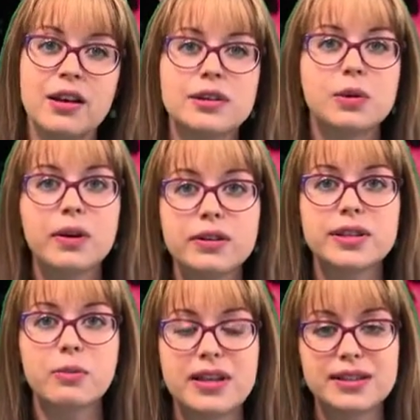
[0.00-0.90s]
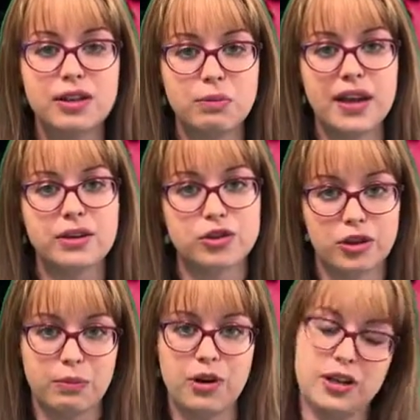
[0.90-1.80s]
So what are some ways that you manage
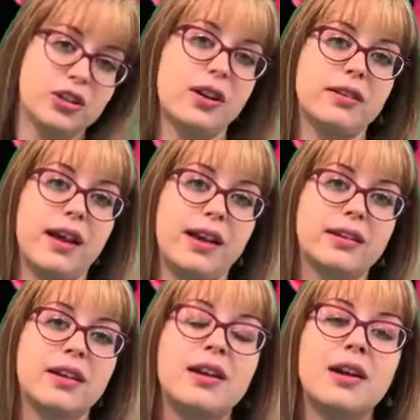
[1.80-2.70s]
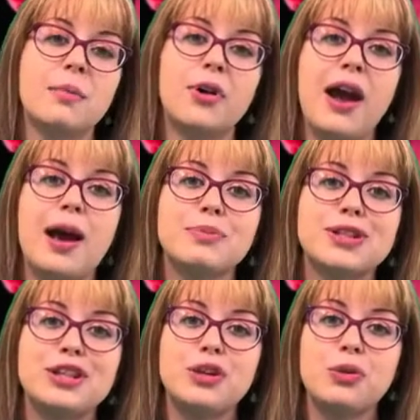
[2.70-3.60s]
your impression online?
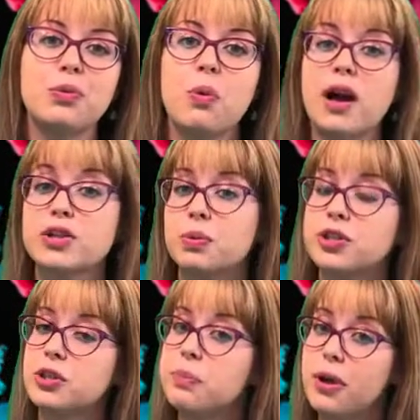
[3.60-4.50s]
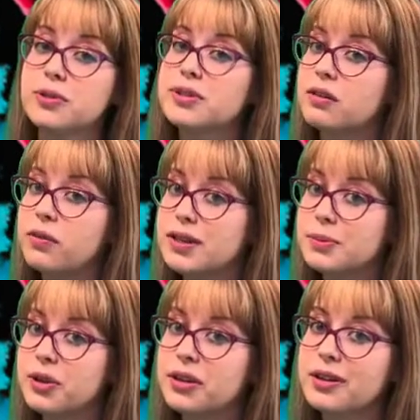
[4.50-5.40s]
Perhaps you watch what you post on
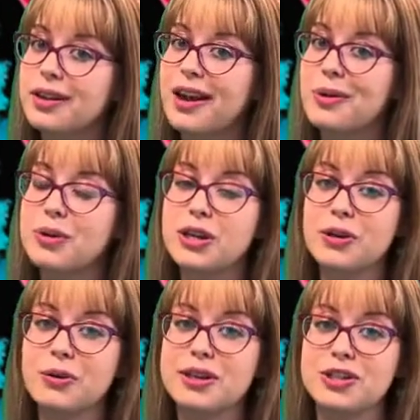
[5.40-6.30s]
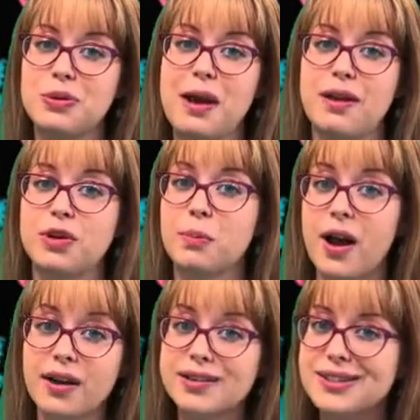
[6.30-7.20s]
Facebook uh, when you know that you have your
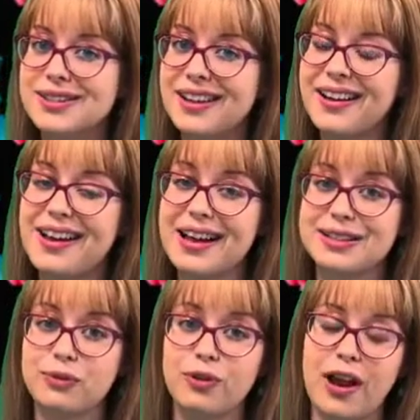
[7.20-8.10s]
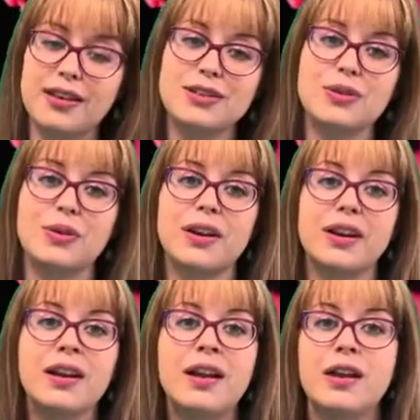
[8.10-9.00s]
boss uh, as a friend
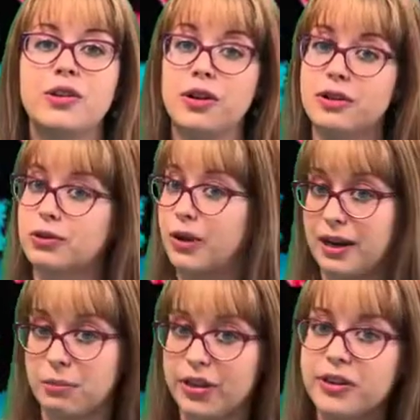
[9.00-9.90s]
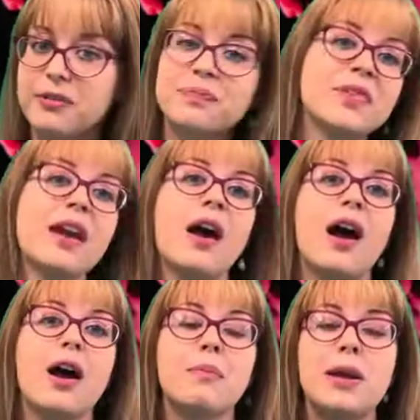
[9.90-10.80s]
or your grandmother.
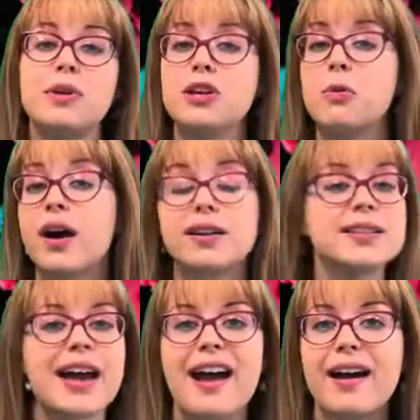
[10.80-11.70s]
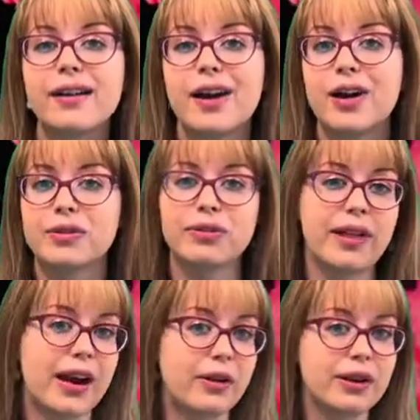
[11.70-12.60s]
Uh, maybe you untag
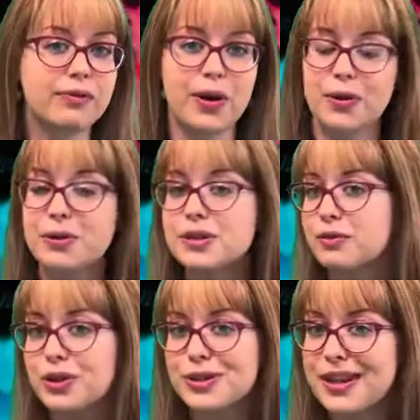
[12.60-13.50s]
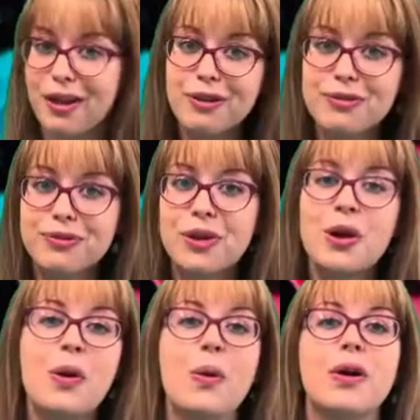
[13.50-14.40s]
unflattering photos of yourself,
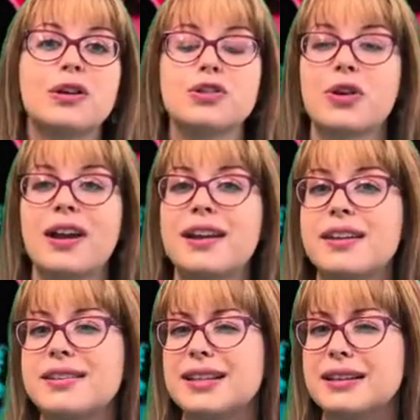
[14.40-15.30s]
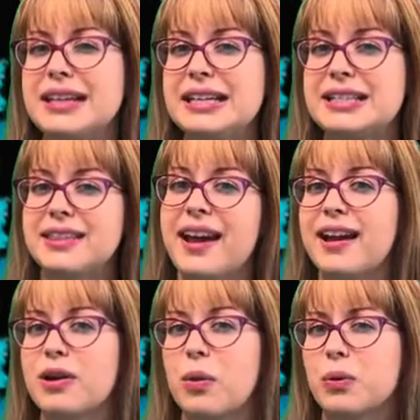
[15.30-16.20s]
or try to delete
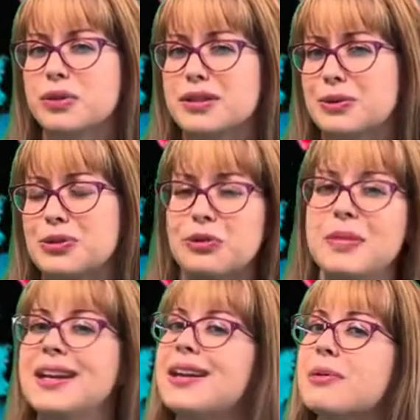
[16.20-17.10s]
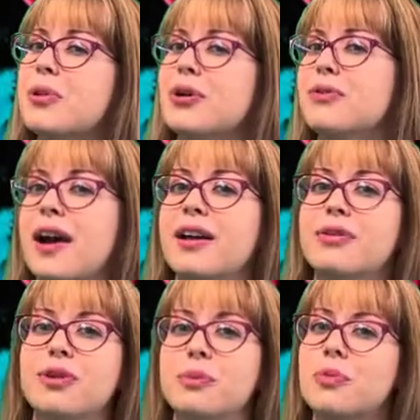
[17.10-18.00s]
that old social media profile
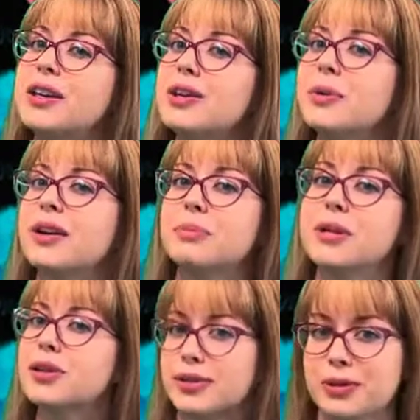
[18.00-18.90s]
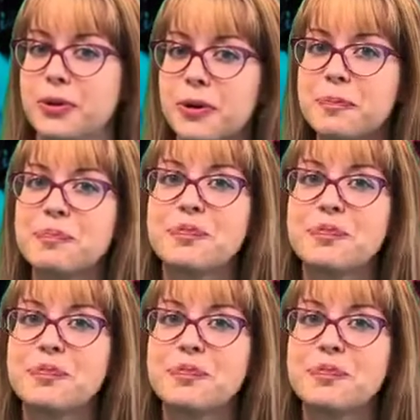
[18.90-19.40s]
from when you were in middle school.